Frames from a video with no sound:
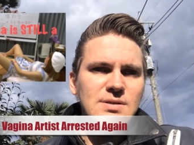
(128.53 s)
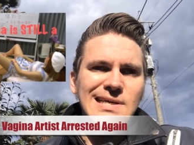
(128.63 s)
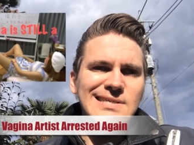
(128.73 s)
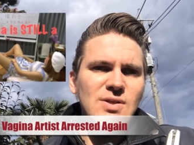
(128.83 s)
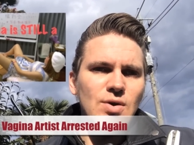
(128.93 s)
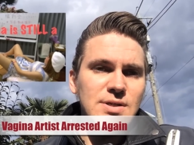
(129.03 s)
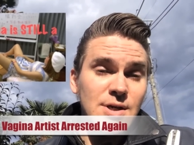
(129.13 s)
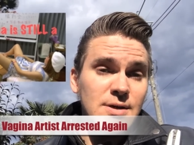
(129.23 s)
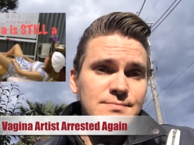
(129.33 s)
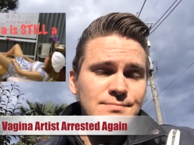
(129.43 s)
She gets thrown in
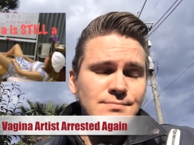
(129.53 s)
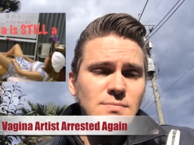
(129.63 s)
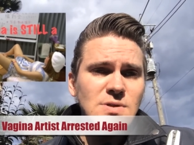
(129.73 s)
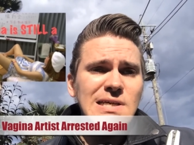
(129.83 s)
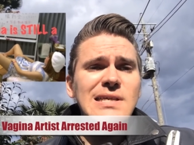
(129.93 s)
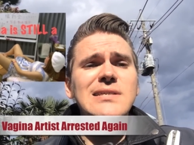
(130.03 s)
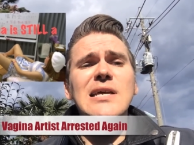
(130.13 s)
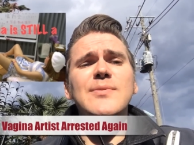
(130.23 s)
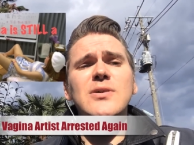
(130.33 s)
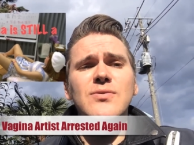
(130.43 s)
jail. She gets
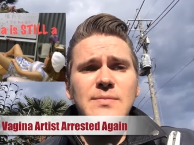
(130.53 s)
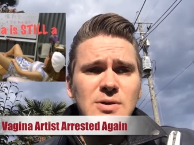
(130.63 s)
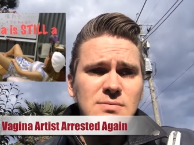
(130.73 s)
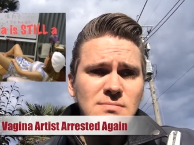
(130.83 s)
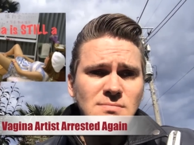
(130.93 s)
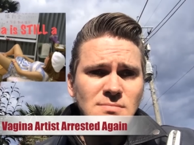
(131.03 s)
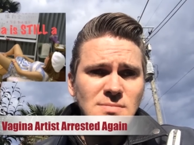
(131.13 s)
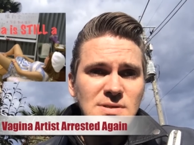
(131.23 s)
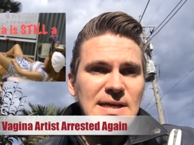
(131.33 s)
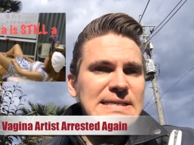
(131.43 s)
labeled a criminal.
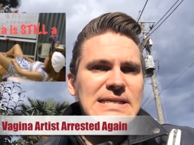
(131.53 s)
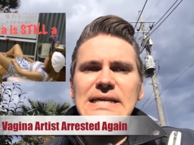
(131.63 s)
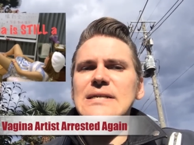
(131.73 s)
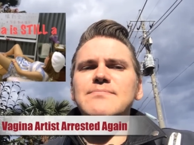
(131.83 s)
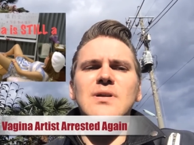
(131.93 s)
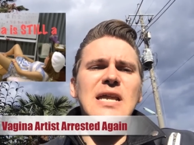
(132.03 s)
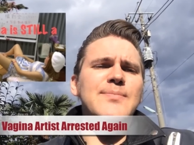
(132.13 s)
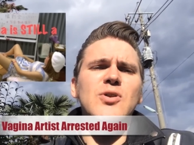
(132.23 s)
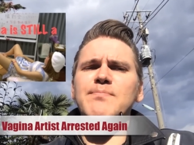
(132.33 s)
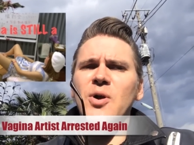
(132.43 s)
She gets
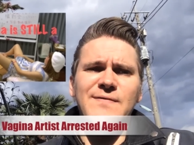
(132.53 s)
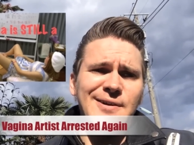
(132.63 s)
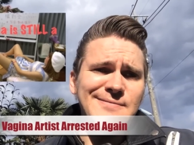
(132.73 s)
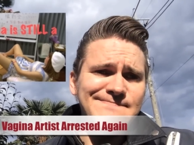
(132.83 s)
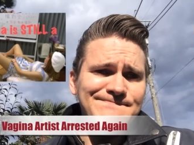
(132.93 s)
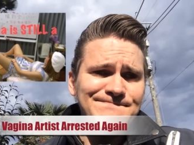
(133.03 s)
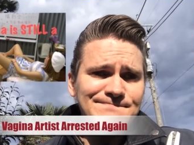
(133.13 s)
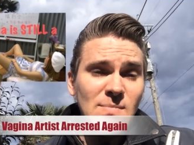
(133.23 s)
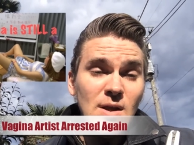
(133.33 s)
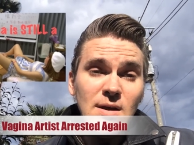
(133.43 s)
labeled a pervert
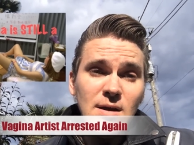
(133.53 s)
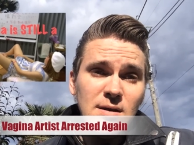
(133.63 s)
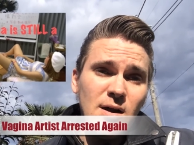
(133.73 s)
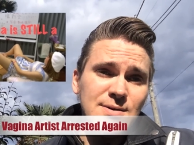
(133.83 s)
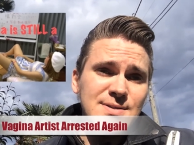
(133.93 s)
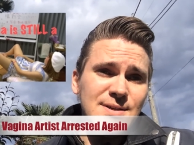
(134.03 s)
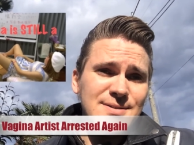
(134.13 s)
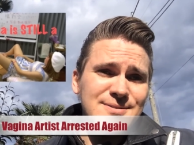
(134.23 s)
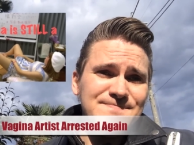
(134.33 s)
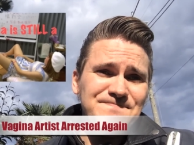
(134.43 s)
and all these
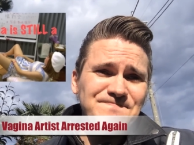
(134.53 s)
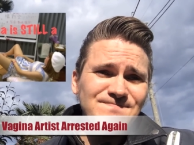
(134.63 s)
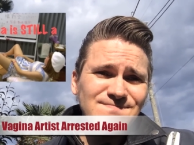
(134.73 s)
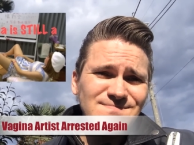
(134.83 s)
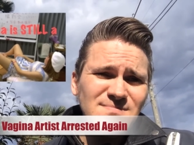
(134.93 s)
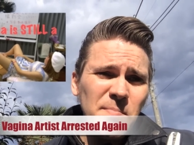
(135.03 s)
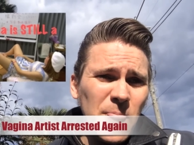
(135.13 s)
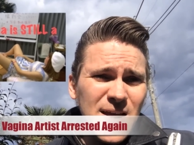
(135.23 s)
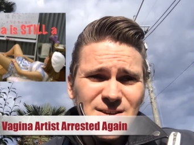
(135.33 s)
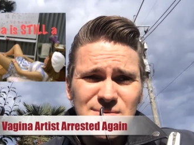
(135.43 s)
things.
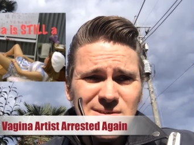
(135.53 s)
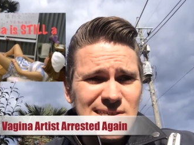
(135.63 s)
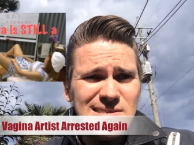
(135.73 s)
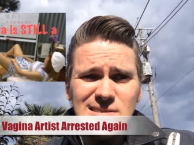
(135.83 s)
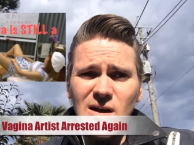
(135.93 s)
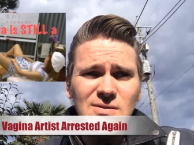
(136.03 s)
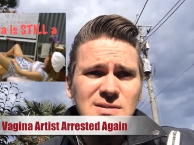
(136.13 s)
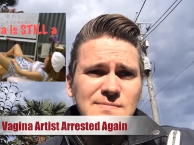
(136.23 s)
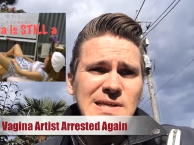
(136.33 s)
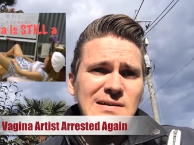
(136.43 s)
And it really all
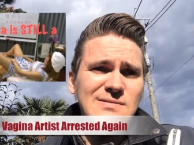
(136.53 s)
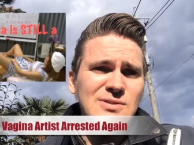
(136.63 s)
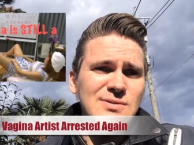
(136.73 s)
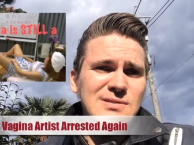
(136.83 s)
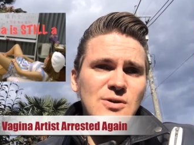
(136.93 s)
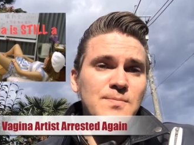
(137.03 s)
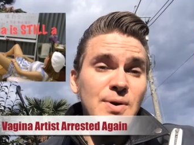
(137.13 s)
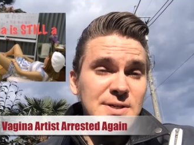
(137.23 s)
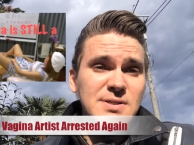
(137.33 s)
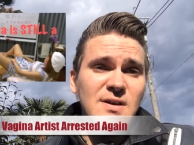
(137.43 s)
comes down to is the
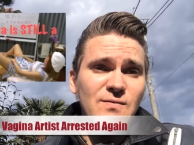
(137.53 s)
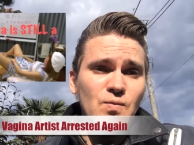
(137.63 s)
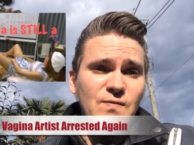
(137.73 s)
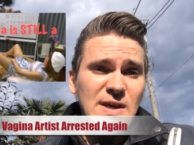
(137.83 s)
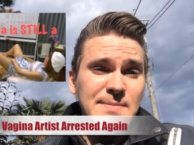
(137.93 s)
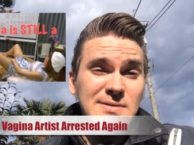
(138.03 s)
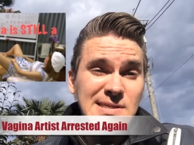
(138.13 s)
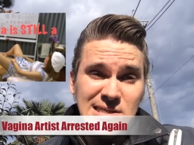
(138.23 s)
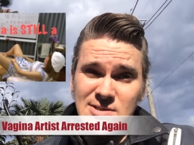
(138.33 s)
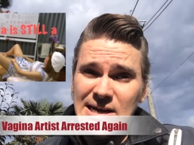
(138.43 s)
oppression of female
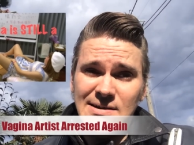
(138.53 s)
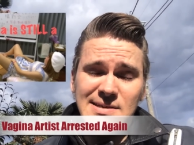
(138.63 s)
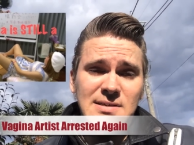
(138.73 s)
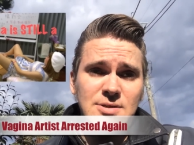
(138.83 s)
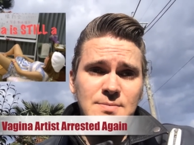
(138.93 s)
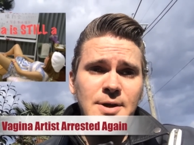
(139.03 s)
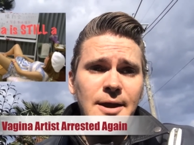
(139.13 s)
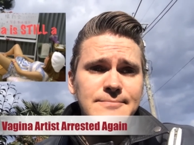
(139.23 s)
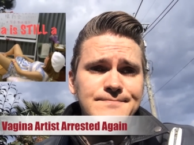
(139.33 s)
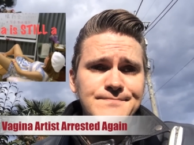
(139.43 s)
sexuality in Japan.